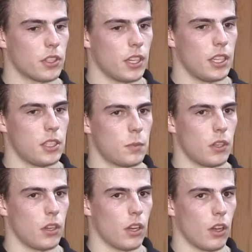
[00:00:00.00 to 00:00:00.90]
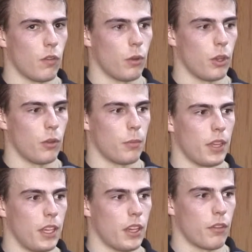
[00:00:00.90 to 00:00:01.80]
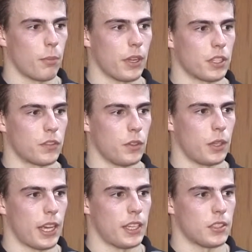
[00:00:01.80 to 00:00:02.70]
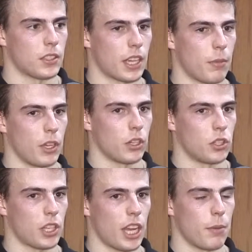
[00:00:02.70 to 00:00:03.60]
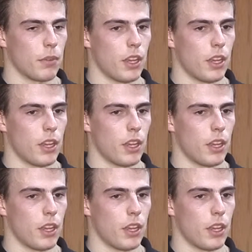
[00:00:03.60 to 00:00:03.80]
and he's been doing a lot of work with me over the past few days to get me in good shape.